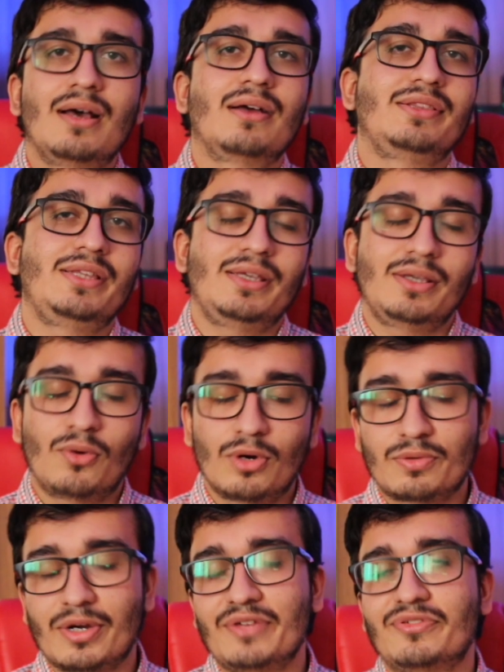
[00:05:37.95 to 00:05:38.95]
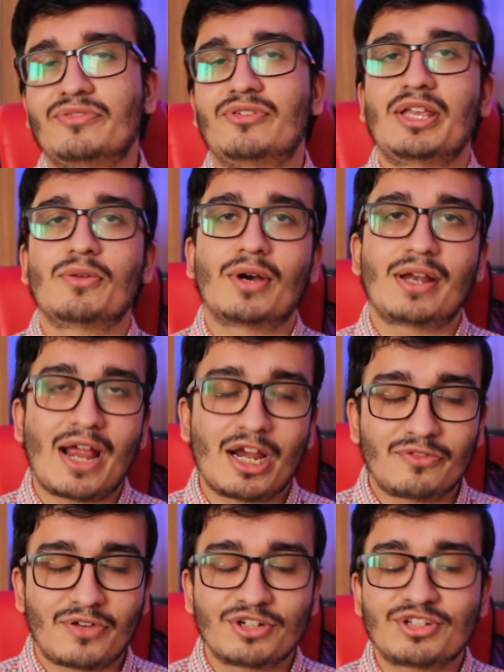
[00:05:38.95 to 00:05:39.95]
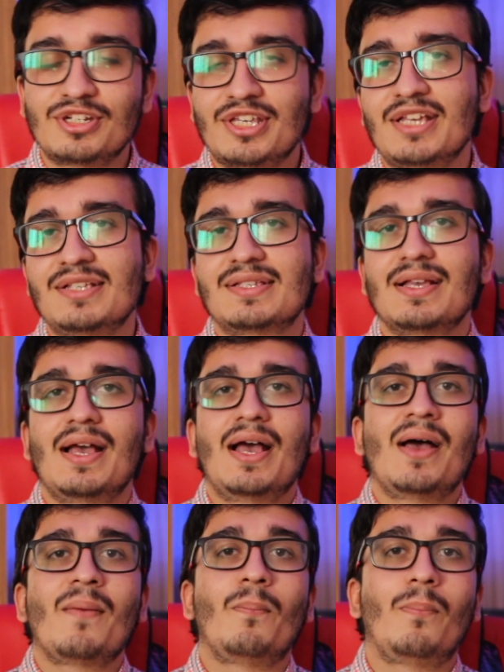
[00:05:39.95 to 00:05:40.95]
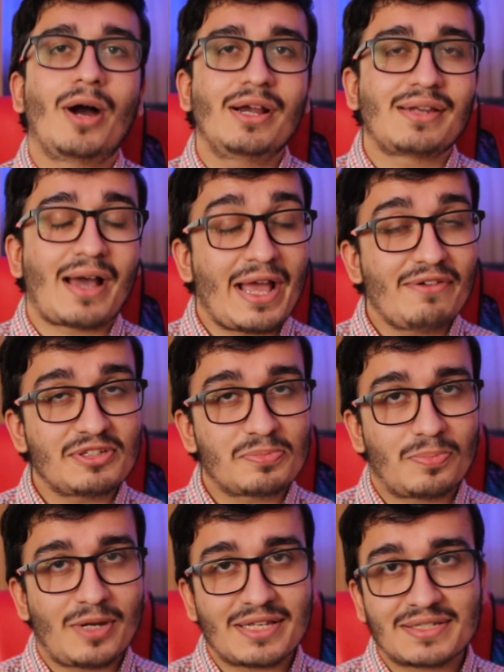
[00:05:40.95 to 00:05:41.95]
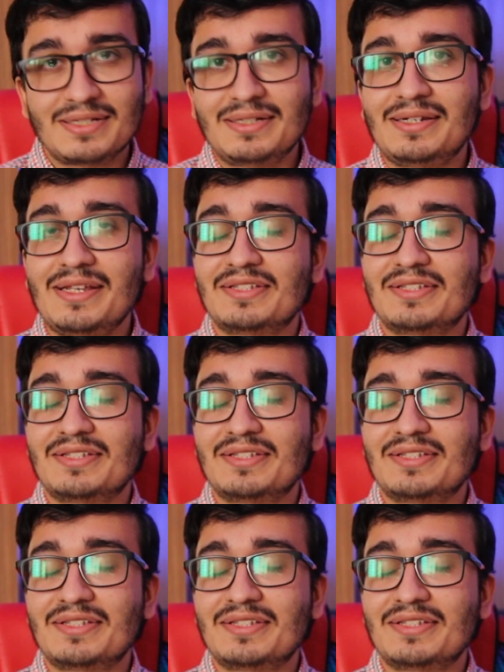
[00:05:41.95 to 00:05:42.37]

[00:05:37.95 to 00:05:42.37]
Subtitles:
The old 2015 one had function keys, but I was pleasantly